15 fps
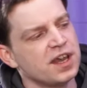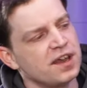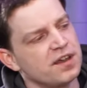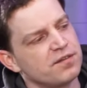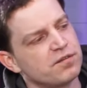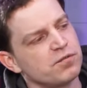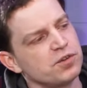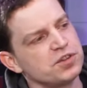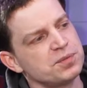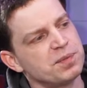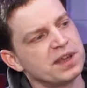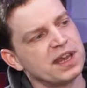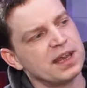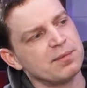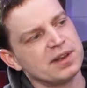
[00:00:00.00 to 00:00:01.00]
for us
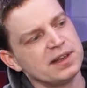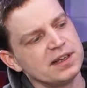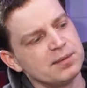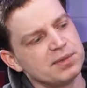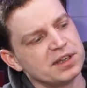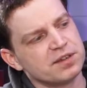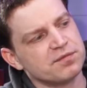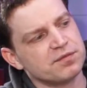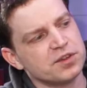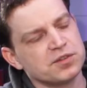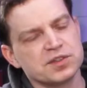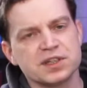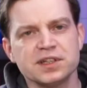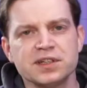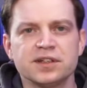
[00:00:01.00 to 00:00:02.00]
became a little bit
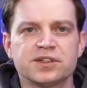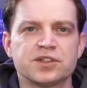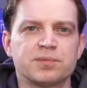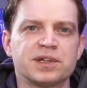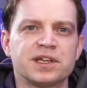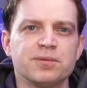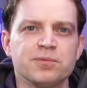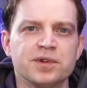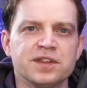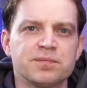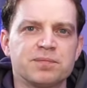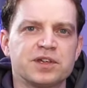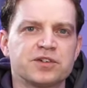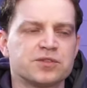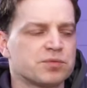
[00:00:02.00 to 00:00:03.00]
confusing to begin with
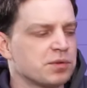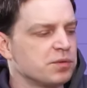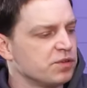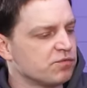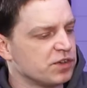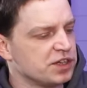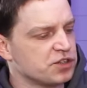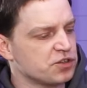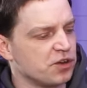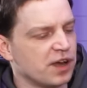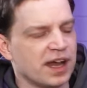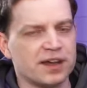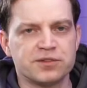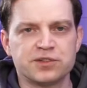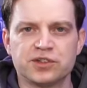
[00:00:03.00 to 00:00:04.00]
because we weren't really sure
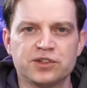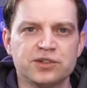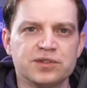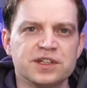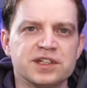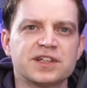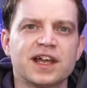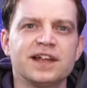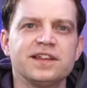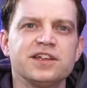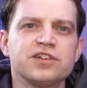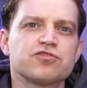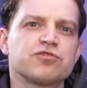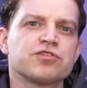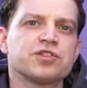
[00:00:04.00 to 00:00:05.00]
how to do this, and the
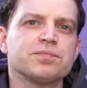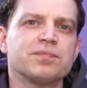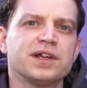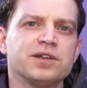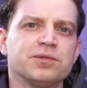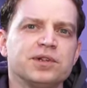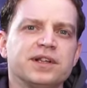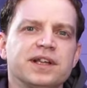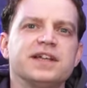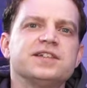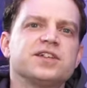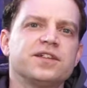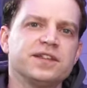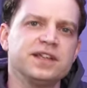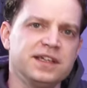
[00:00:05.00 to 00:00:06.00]
instruction manual is
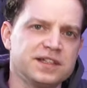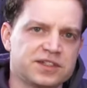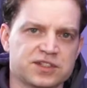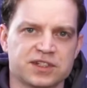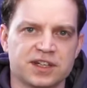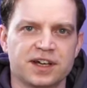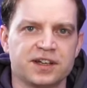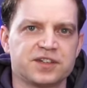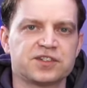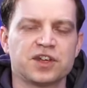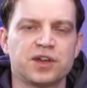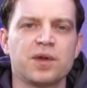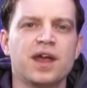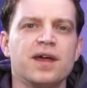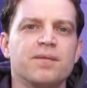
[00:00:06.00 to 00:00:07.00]
on the inside,
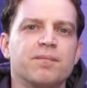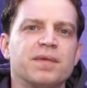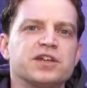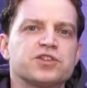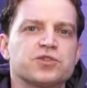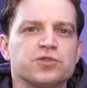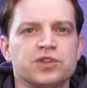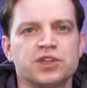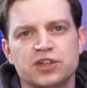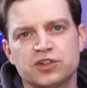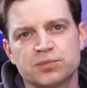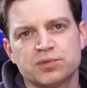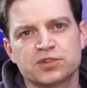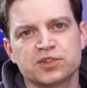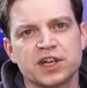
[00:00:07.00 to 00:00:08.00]
so make sure that you
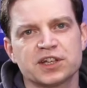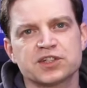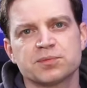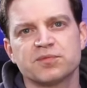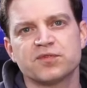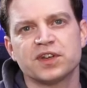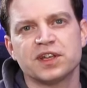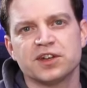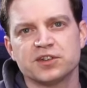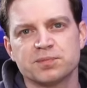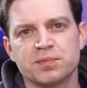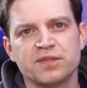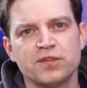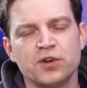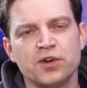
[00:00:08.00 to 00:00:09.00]
double check some videos
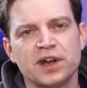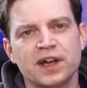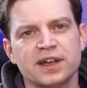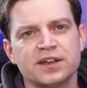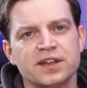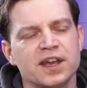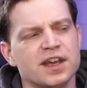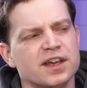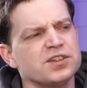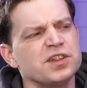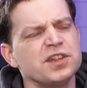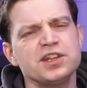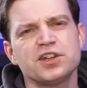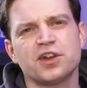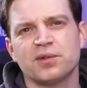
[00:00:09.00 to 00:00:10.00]
beforehand so
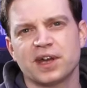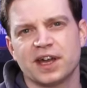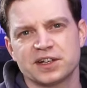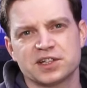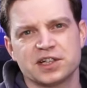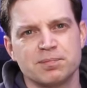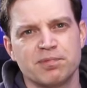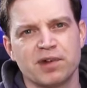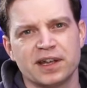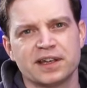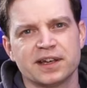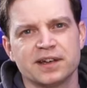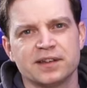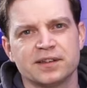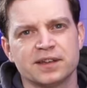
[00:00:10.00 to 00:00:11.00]
that you don't actually break
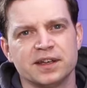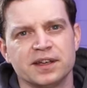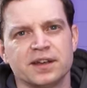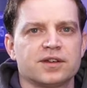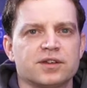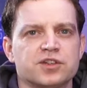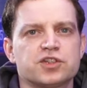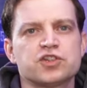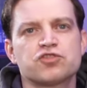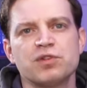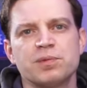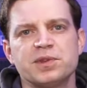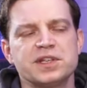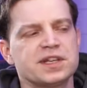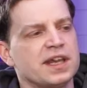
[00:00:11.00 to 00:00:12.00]
anything. To
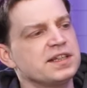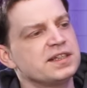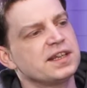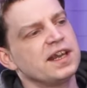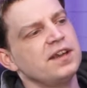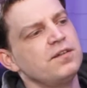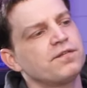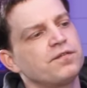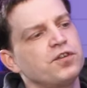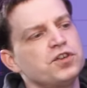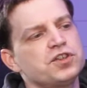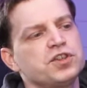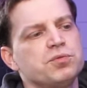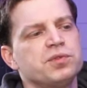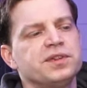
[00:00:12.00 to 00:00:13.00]
strip this case down,
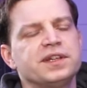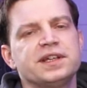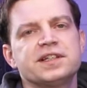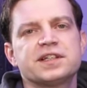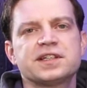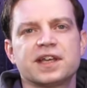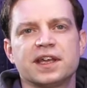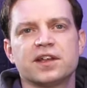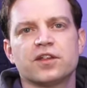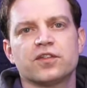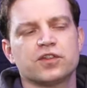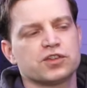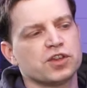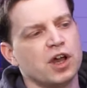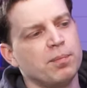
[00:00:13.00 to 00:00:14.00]
first you will need to take
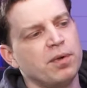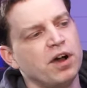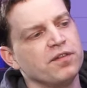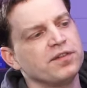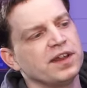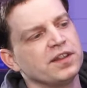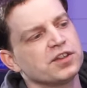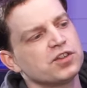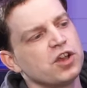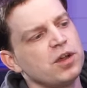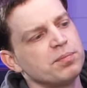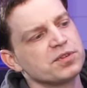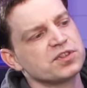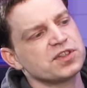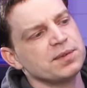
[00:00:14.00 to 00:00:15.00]
the top off. Now the
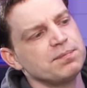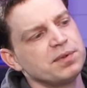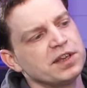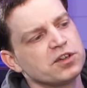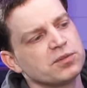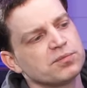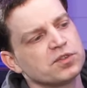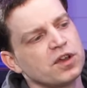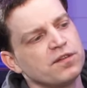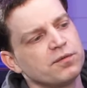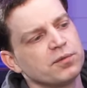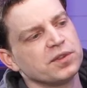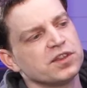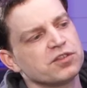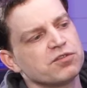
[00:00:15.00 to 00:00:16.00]
top simply comes off
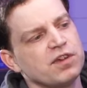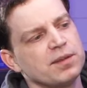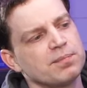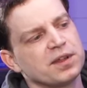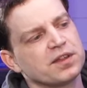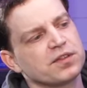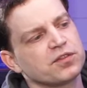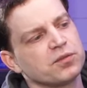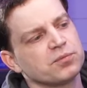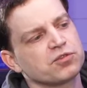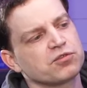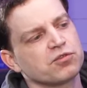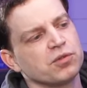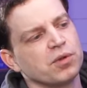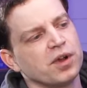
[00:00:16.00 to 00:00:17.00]
with great big thumb
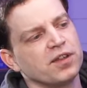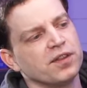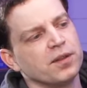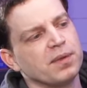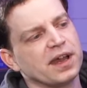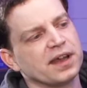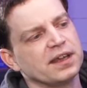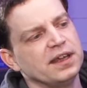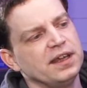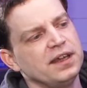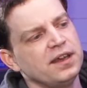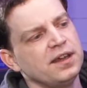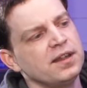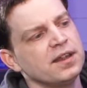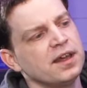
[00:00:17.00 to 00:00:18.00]
screw on the back
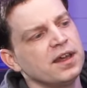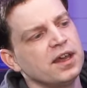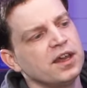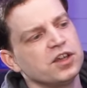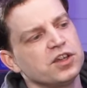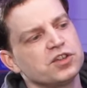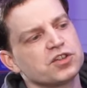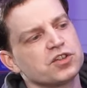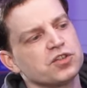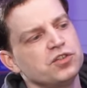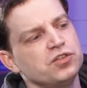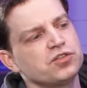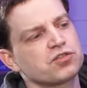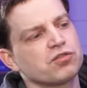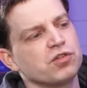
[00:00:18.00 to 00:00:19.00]
here. You just
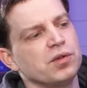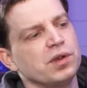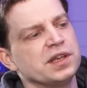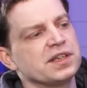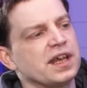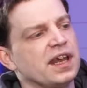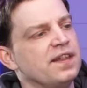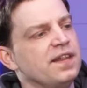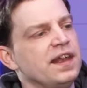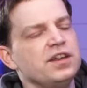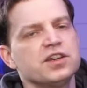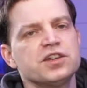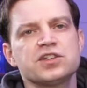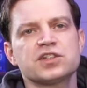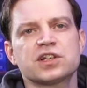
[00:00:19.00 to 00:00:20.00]
unscrew it and then you
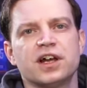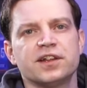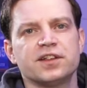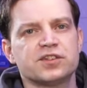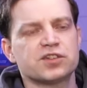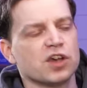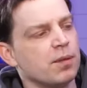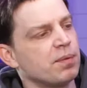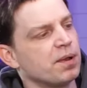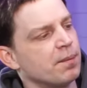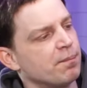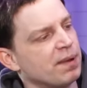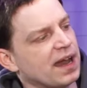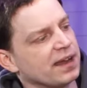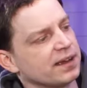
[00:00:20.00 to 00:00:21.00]
can slide the top
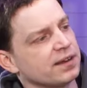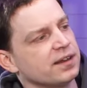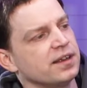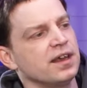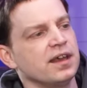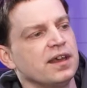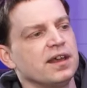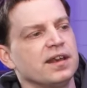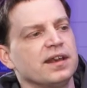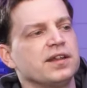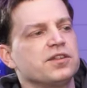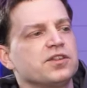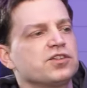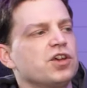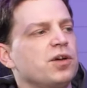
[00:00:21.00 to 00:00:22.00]
back. Now
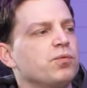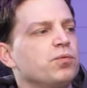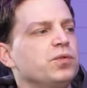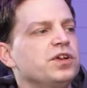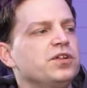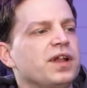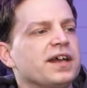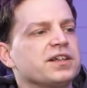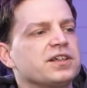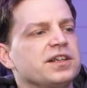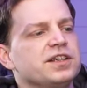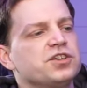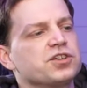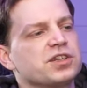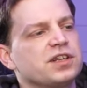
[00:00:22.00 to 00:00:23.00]
the top will
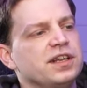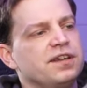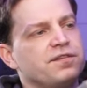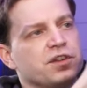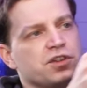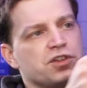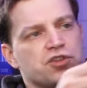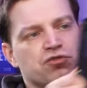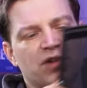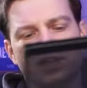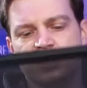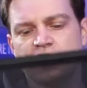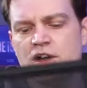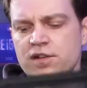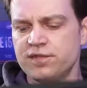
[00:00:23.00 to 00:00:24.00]
actually just lift
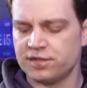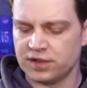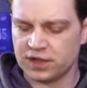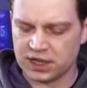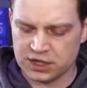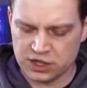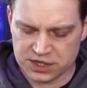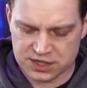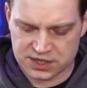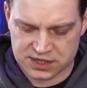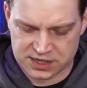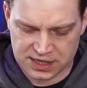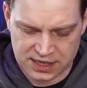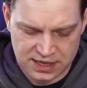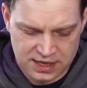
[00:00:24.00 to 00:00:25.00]
straight off, and you can see